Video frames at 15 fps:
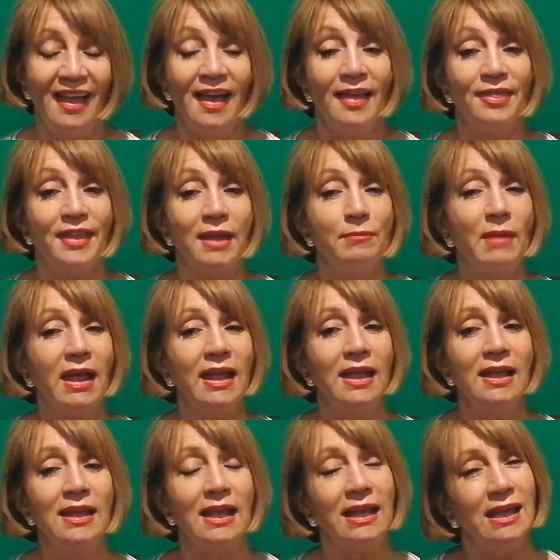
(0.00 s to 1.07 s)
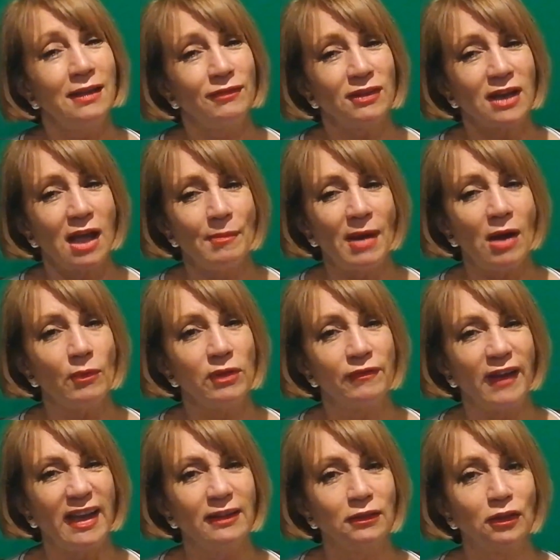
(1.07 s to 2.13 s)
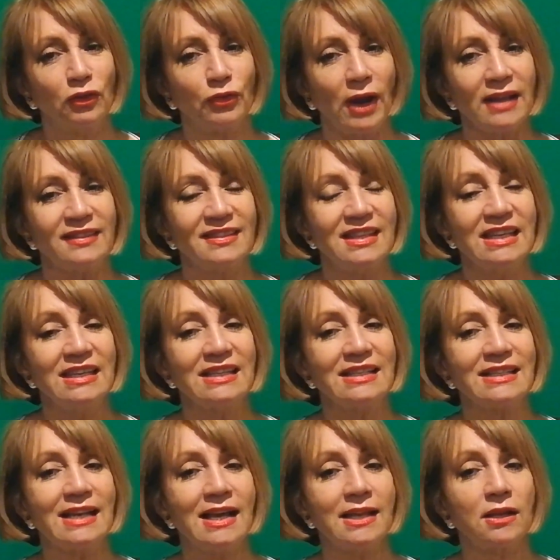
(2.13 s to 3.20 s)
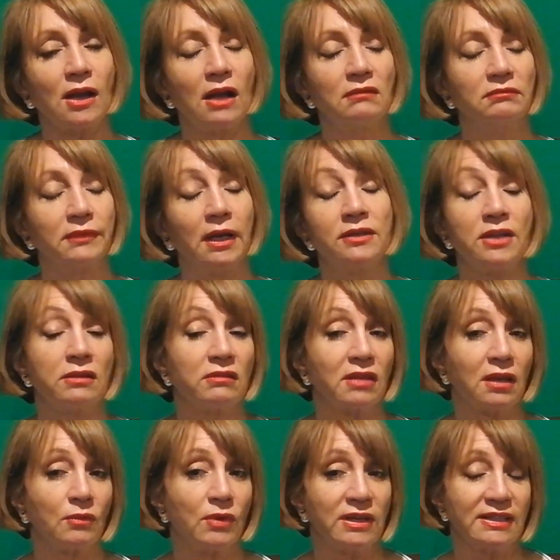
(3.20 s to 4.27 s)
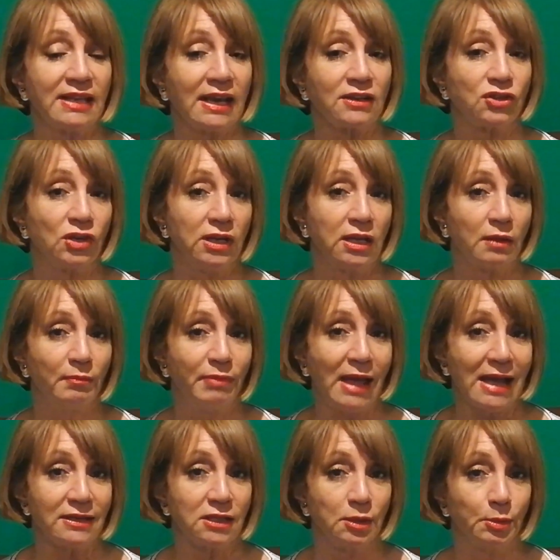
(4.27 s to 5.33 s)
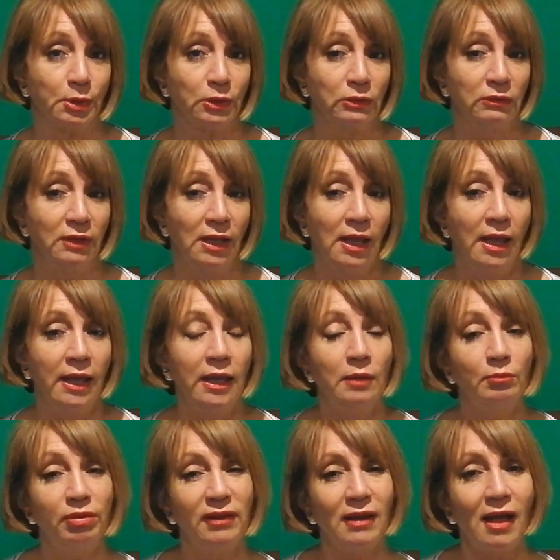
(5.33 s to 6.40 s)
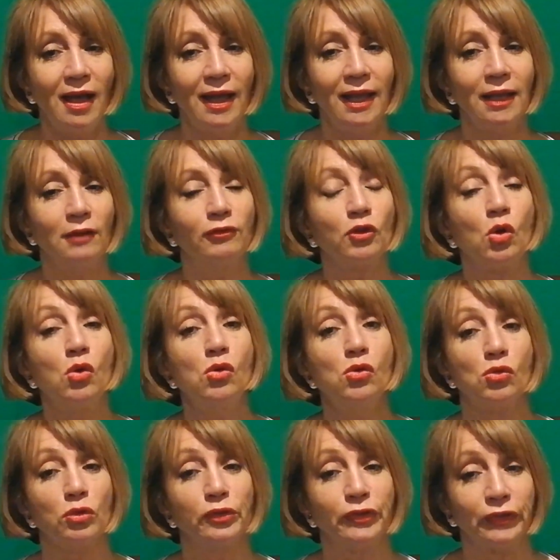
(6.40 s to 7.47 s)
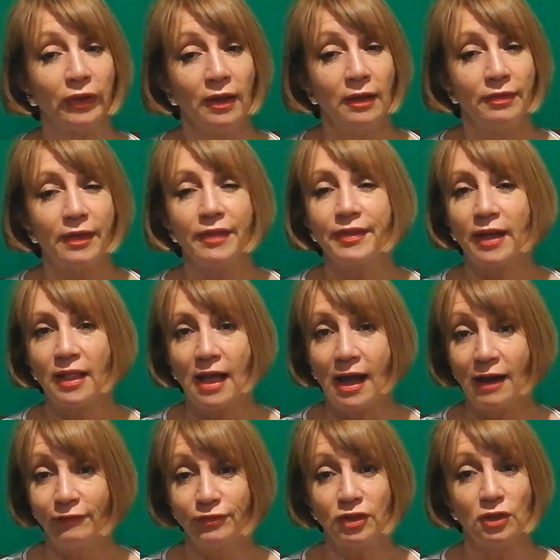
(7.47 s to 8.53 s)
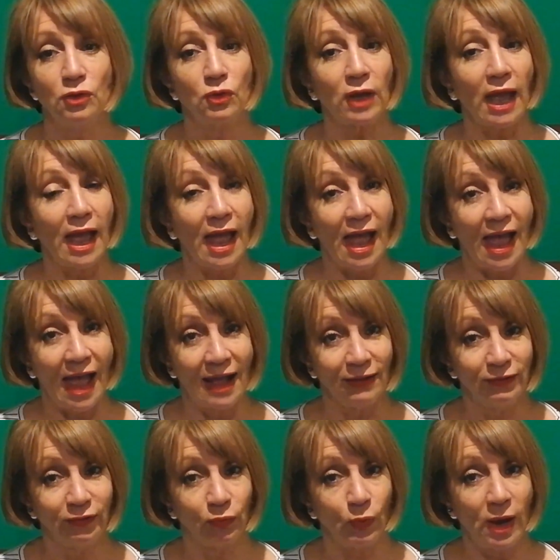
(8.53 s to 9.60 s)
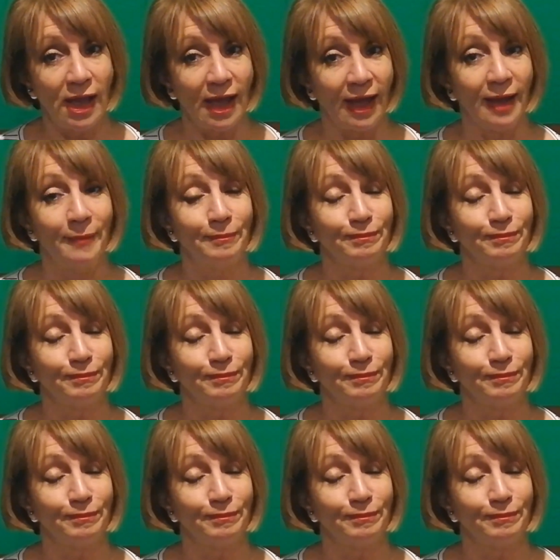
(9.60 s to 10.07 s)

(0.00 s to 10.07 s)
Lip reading: They may even come out with veiled threats, things like, I don't think we're sexually compatible, implying, of course, that they'll have to look elsewhere.